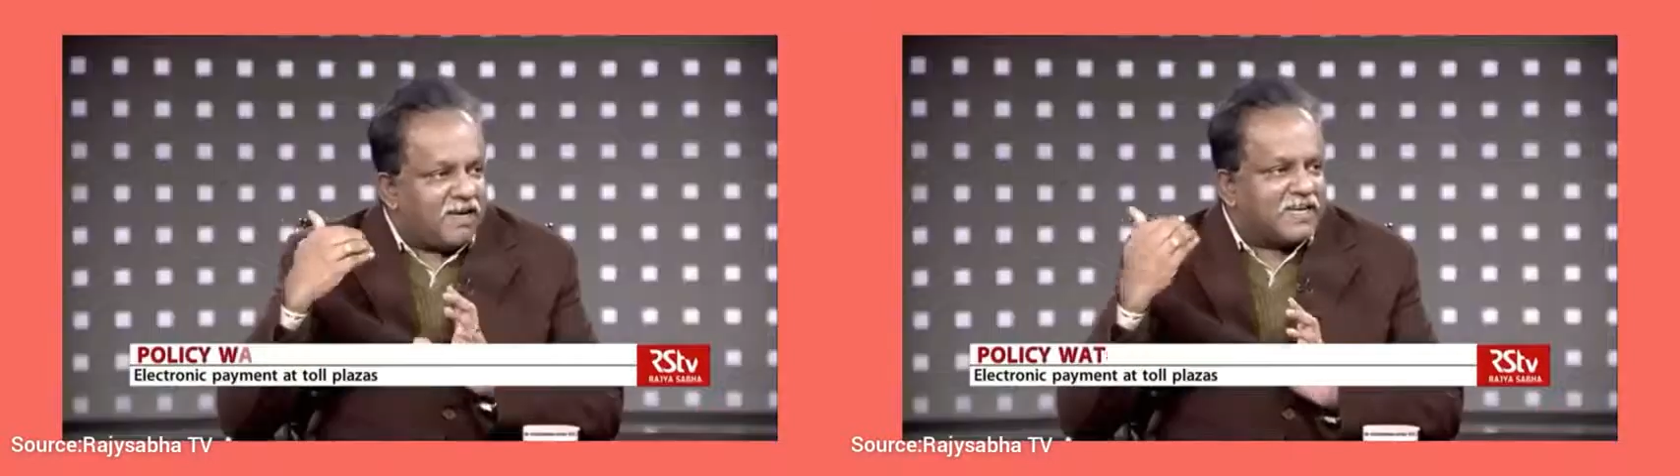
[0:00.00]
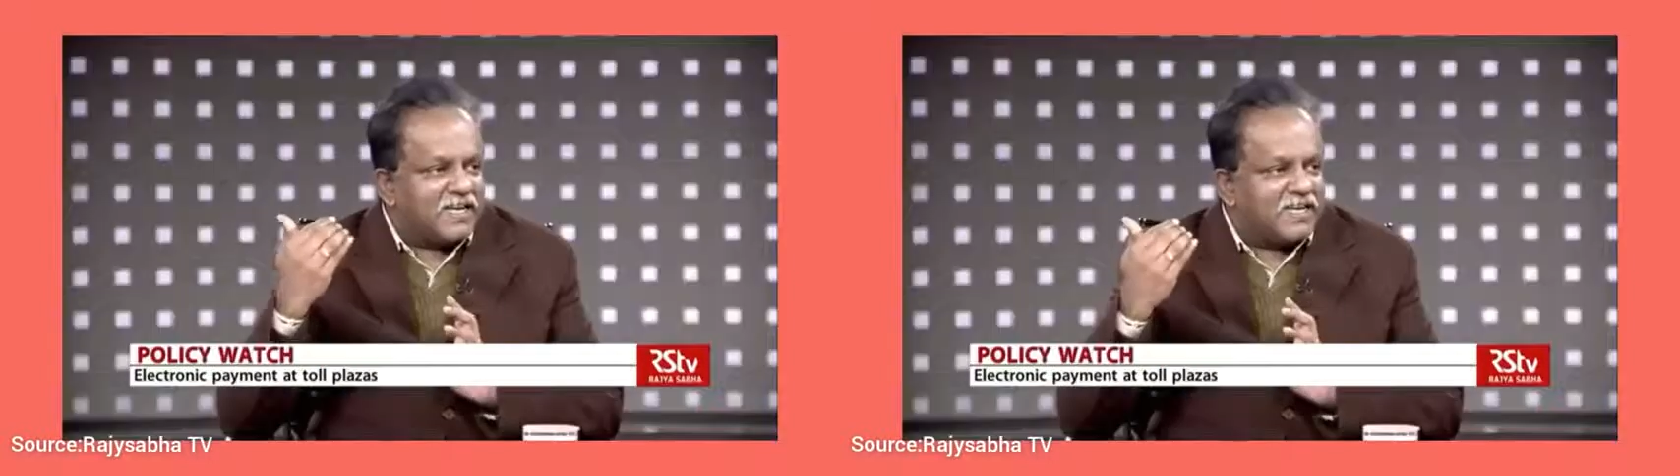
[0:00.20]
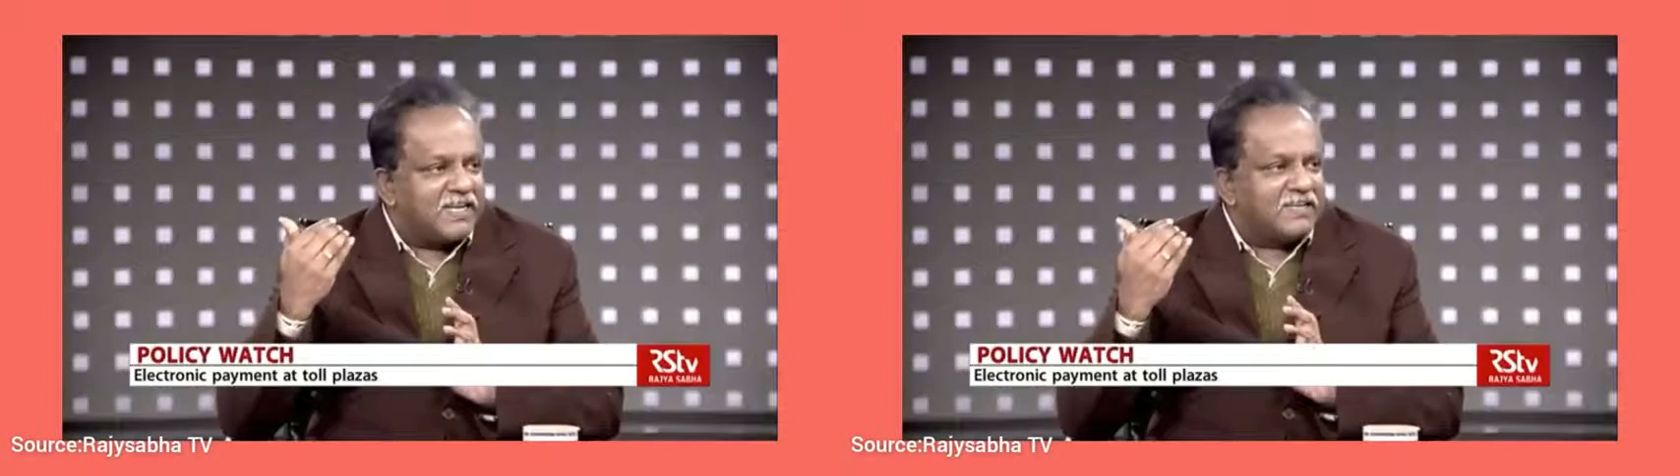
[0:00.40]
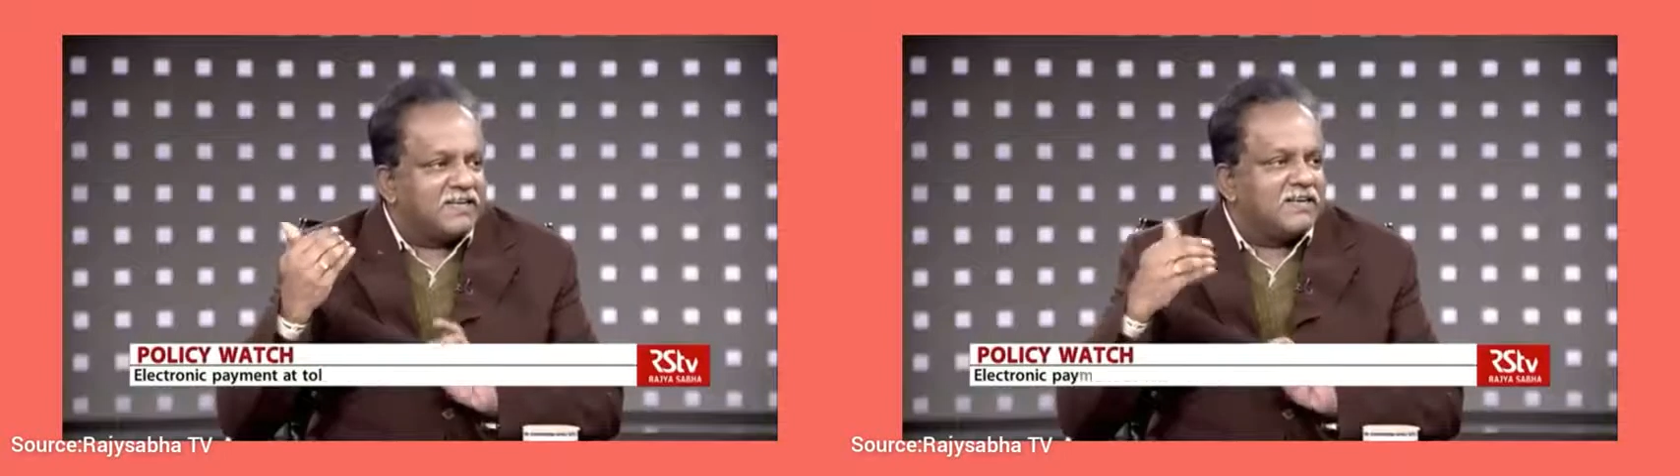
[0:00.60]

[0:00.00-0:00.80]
are getting